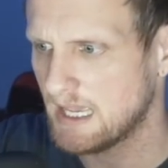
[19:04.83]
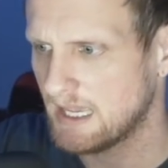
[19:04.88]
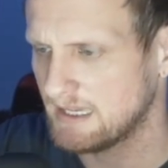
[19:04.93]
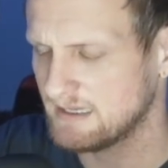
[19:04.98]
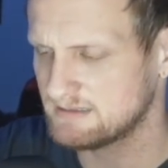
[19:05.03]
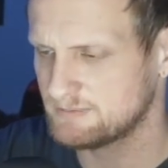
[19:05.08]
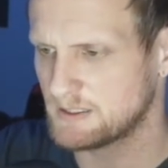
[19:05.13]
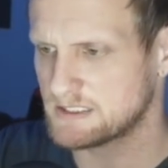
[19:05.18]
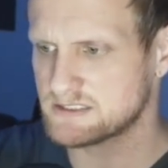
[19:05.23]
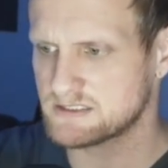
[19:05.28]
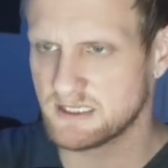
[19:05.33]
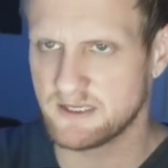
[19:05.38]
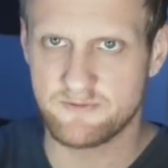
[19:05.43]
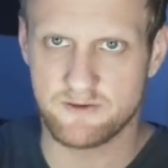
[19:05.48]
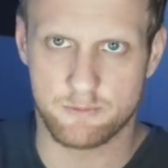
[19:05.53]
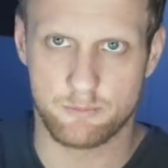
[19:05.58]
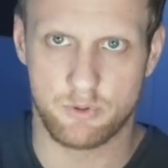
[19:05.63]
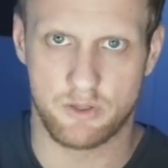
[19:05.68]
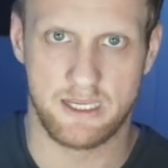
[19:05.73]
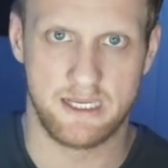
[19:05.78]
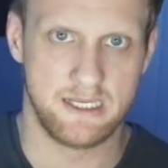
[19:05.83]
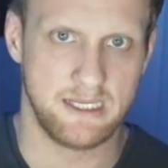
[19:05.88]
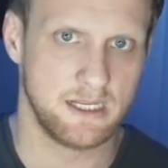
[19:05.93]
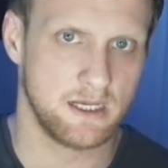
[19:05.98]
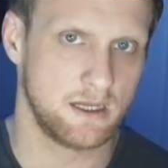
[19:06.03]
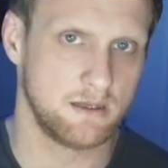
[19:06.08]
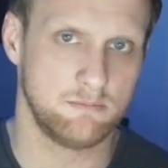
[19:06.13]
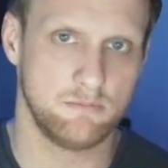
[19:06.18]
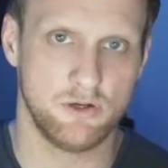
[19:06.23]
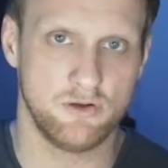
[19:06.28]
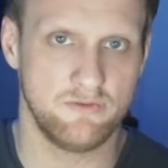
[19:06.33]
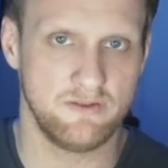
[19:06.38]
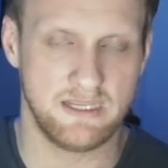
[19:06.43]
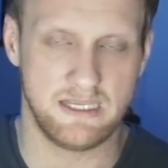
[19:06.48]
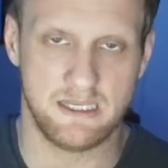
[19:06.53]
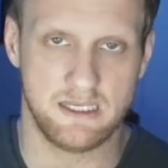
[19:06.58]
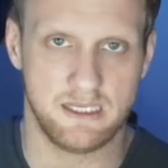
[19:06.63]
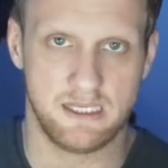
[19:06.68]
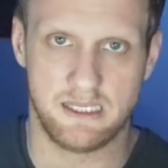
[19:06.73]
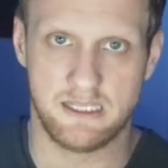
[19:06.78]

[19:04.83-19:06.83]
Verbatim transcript: especially if you're planning on moving